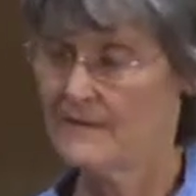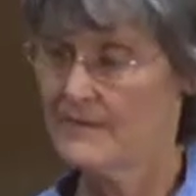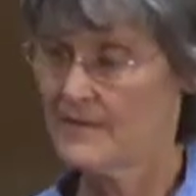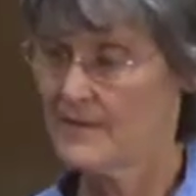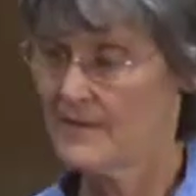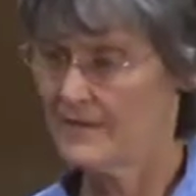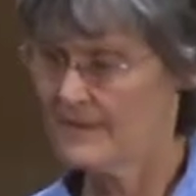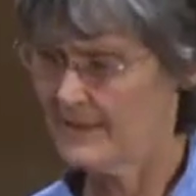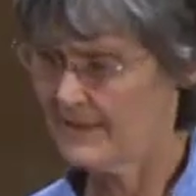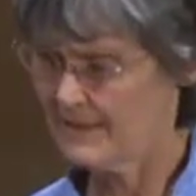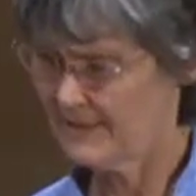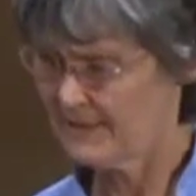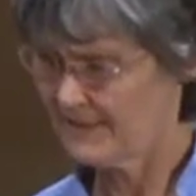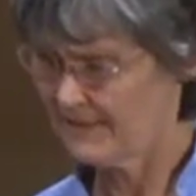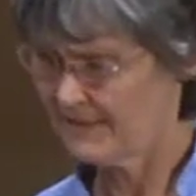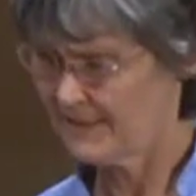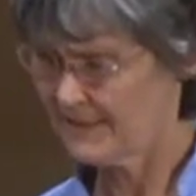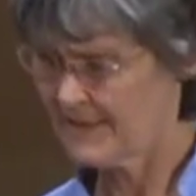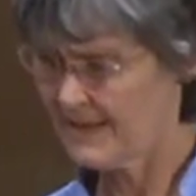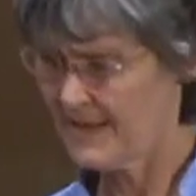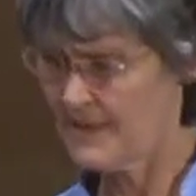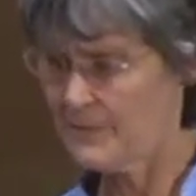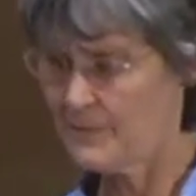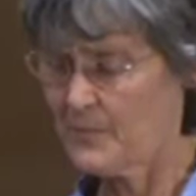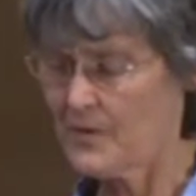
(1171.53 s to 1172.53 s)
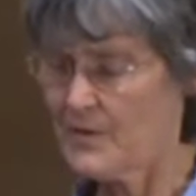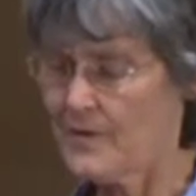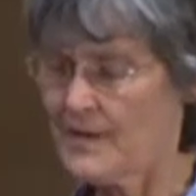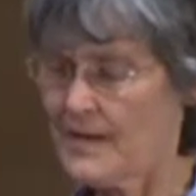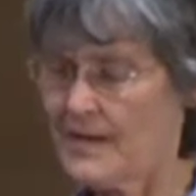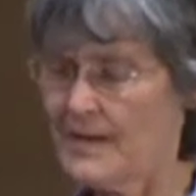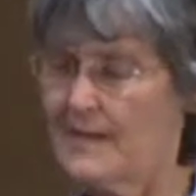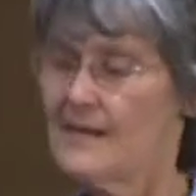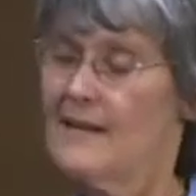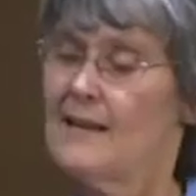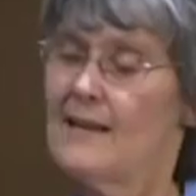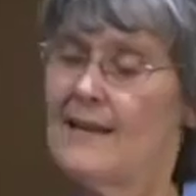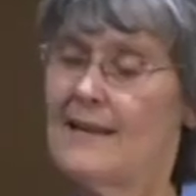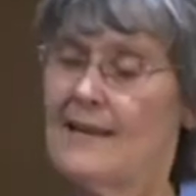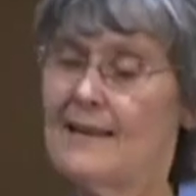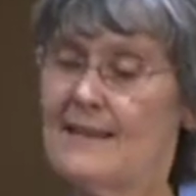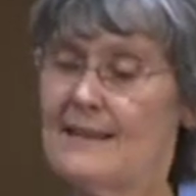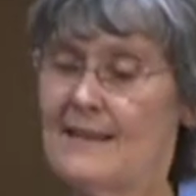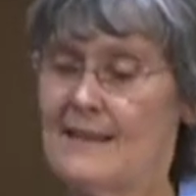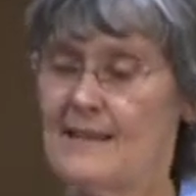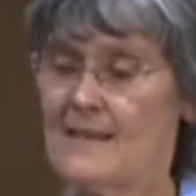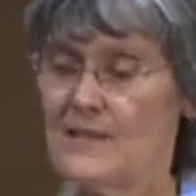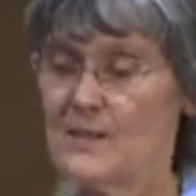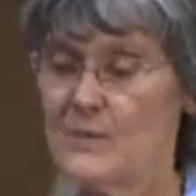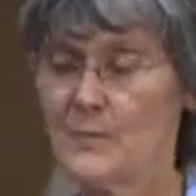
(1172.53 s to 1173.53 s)
Sorry, little typo there.
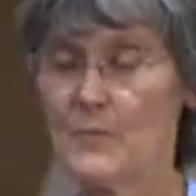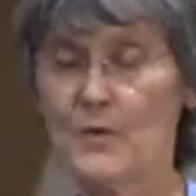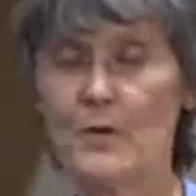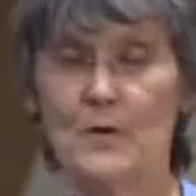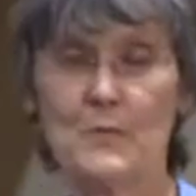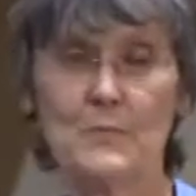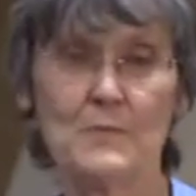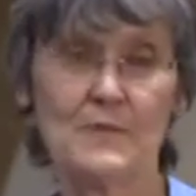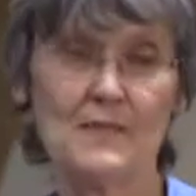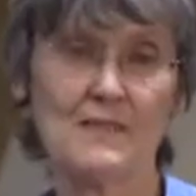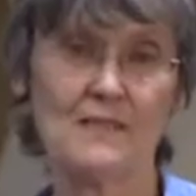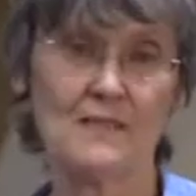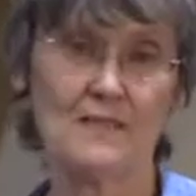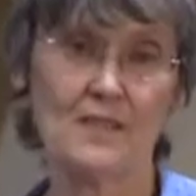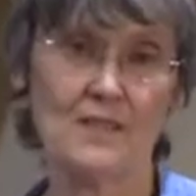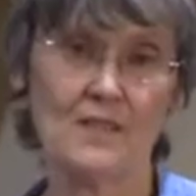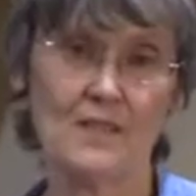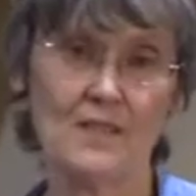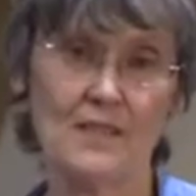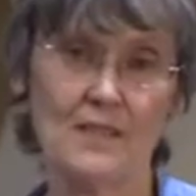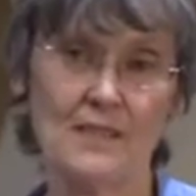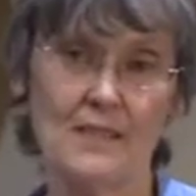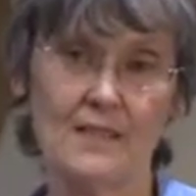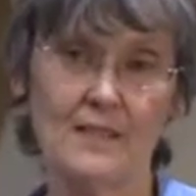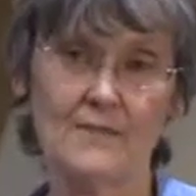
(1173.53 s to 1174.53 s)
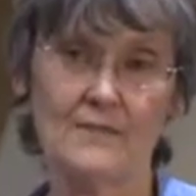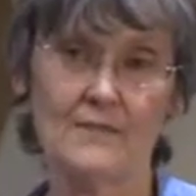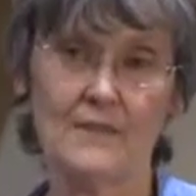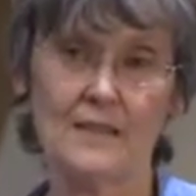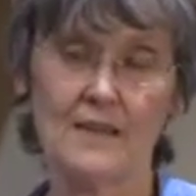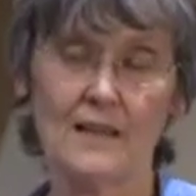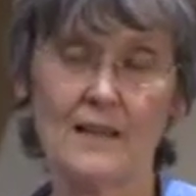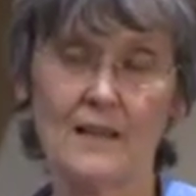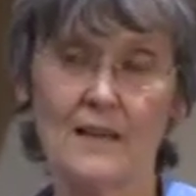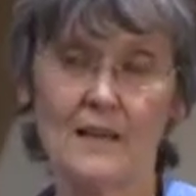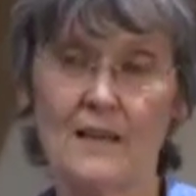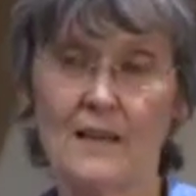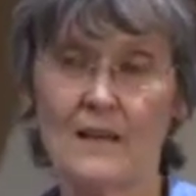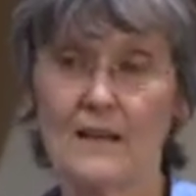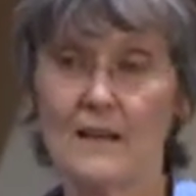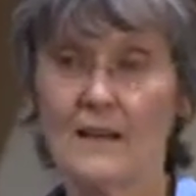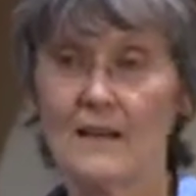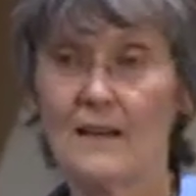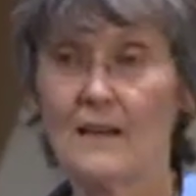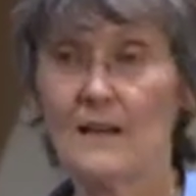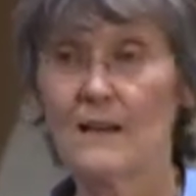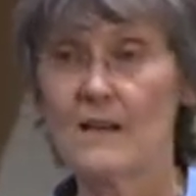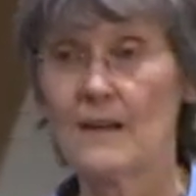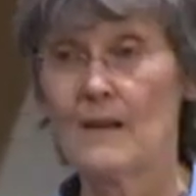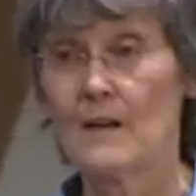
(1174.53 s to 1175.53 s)
That its purpose is achieved.
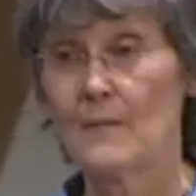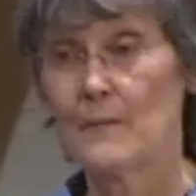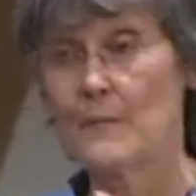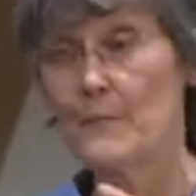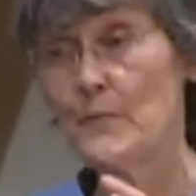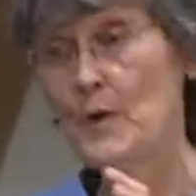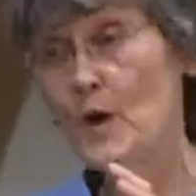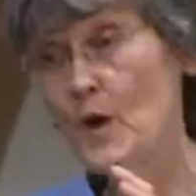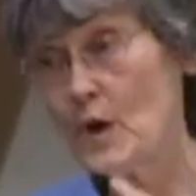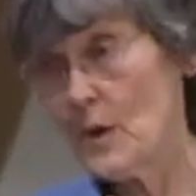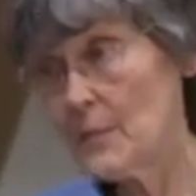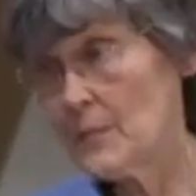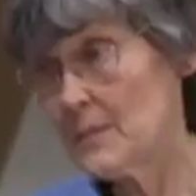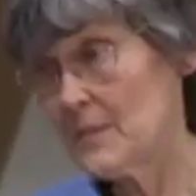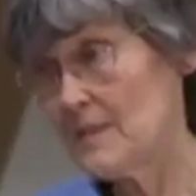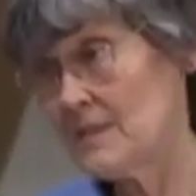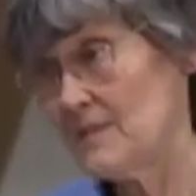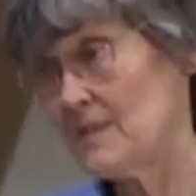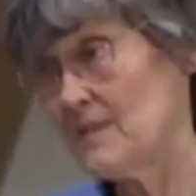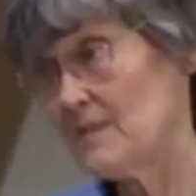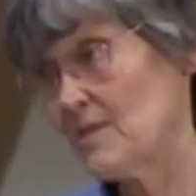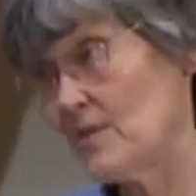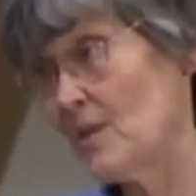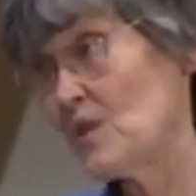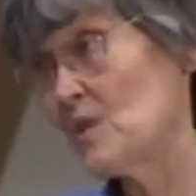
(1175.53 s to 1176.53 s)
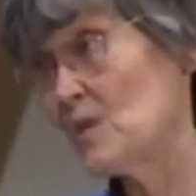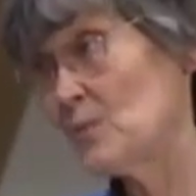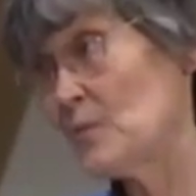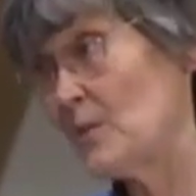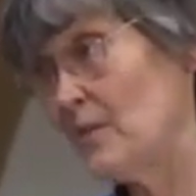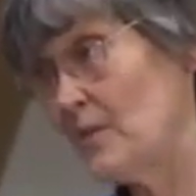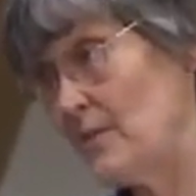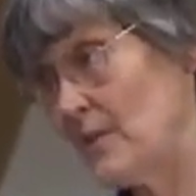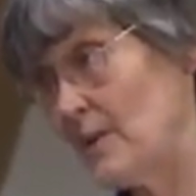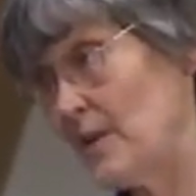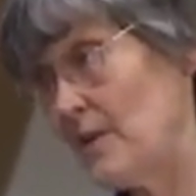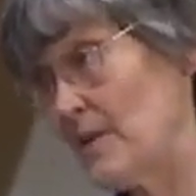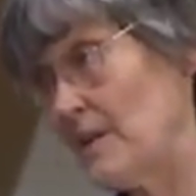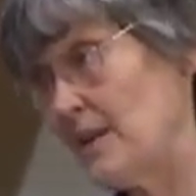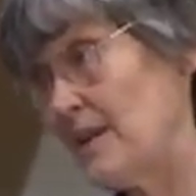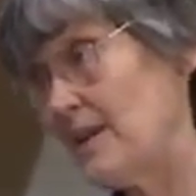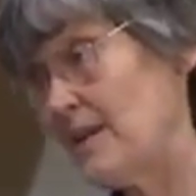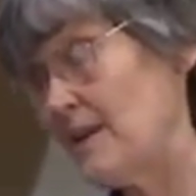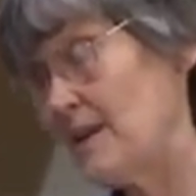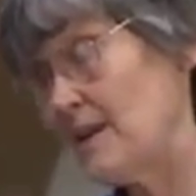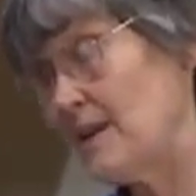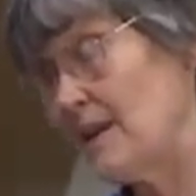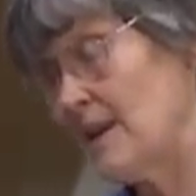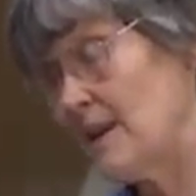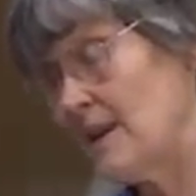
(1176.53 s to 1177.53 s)
Purpose is going to be
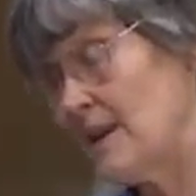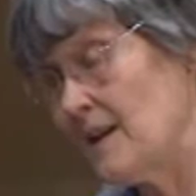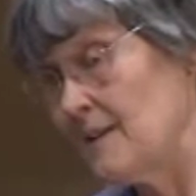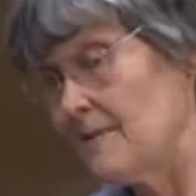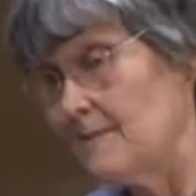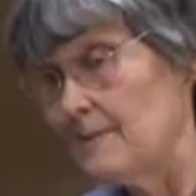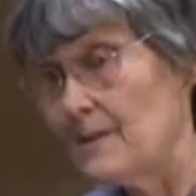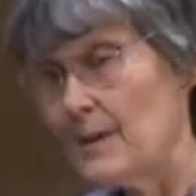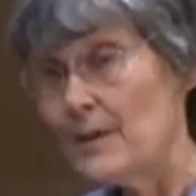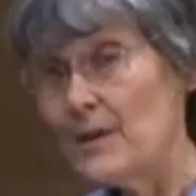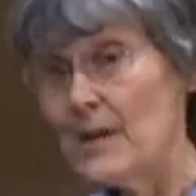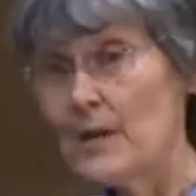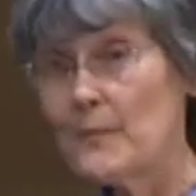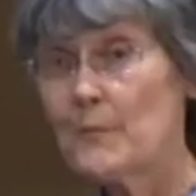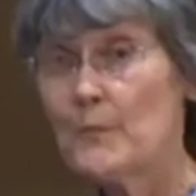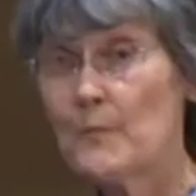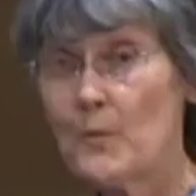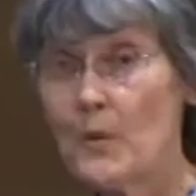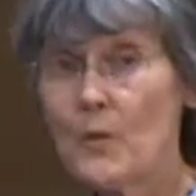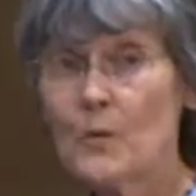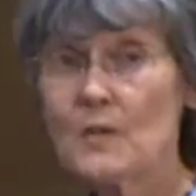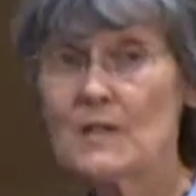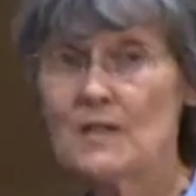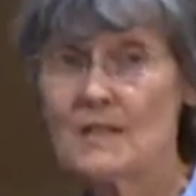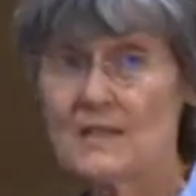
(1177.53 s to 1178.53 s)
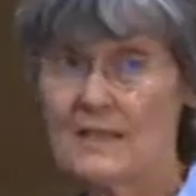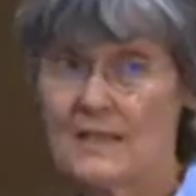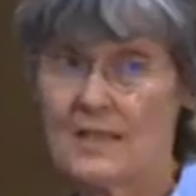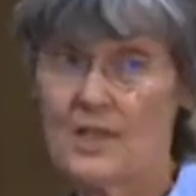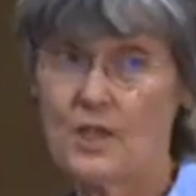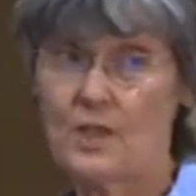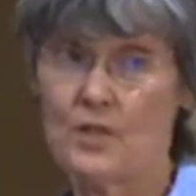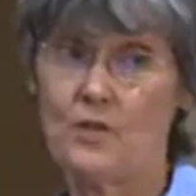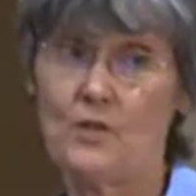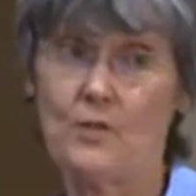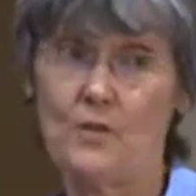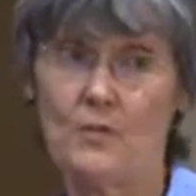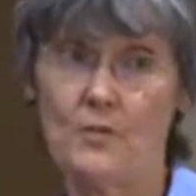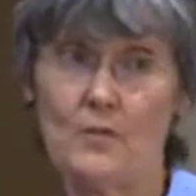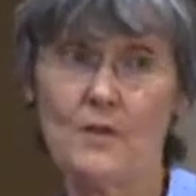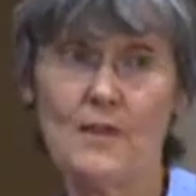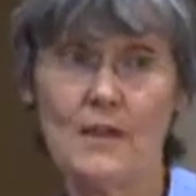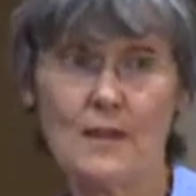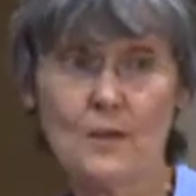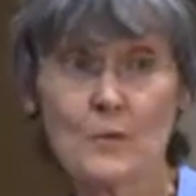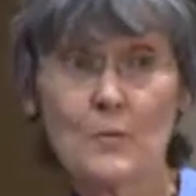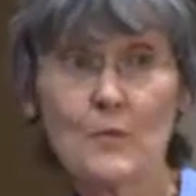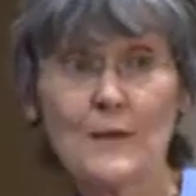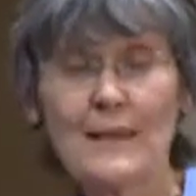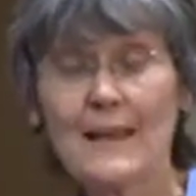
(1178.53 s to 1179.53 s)
a very important issue
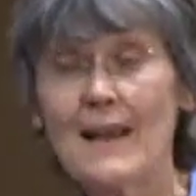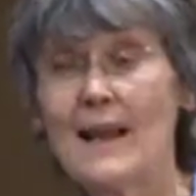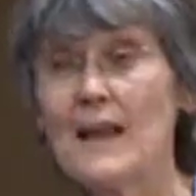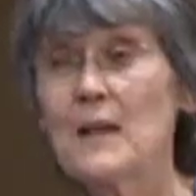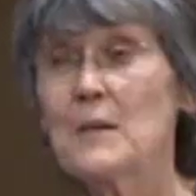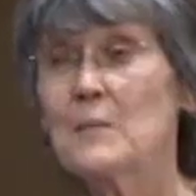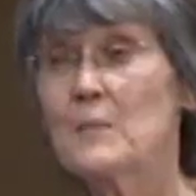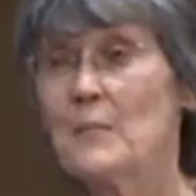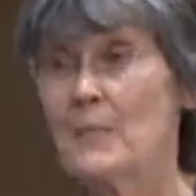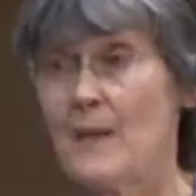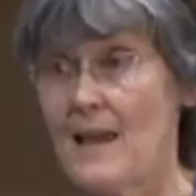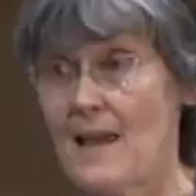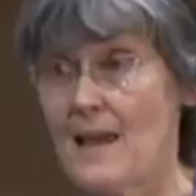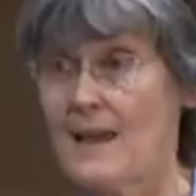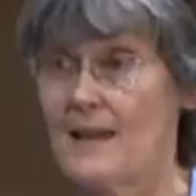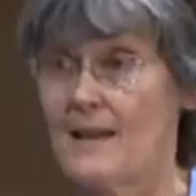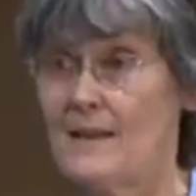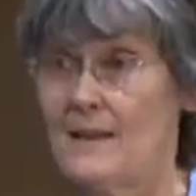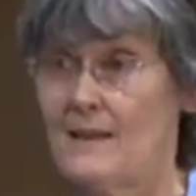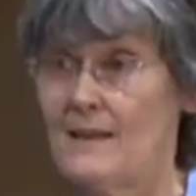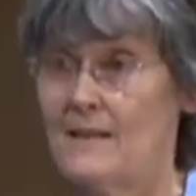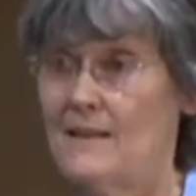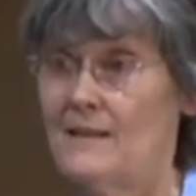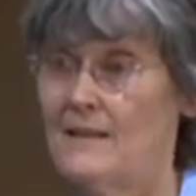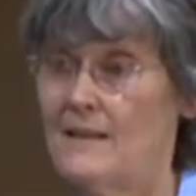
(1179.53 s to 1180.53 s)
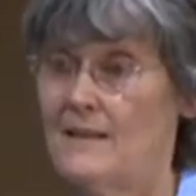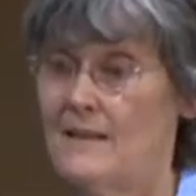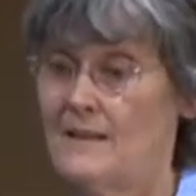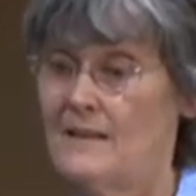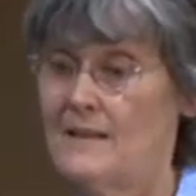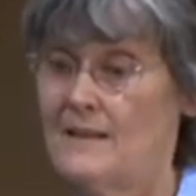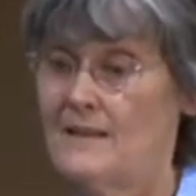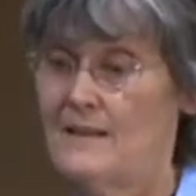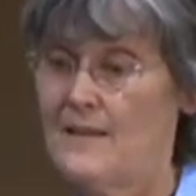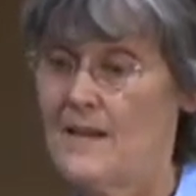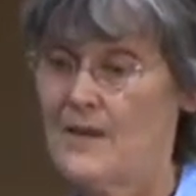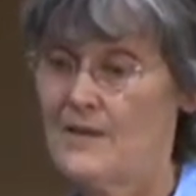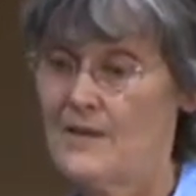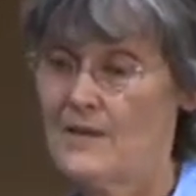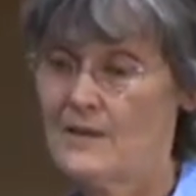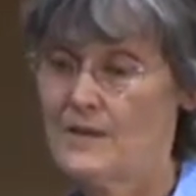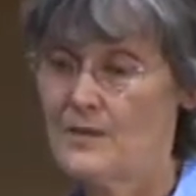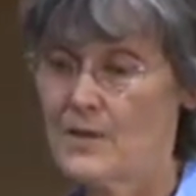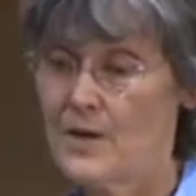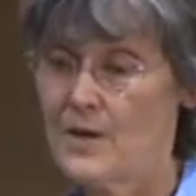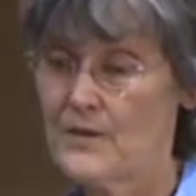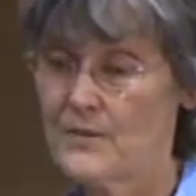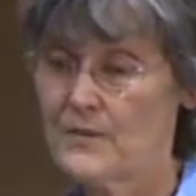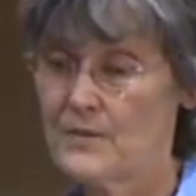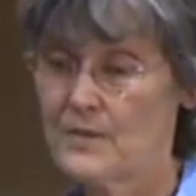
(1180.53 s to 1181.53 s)
that we unpack now this
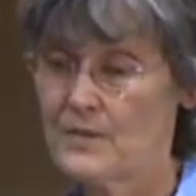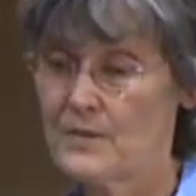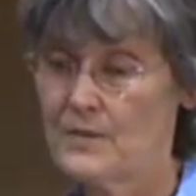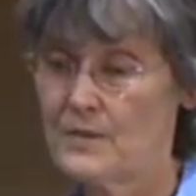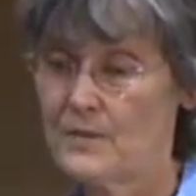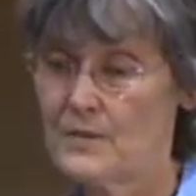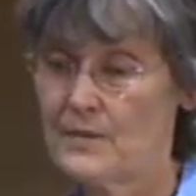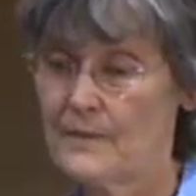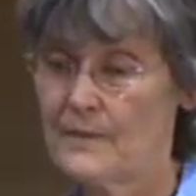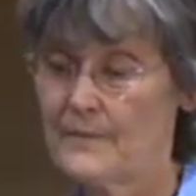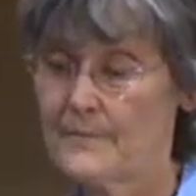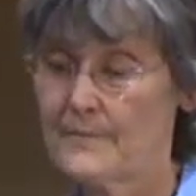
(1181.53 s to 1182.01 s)
afternoon.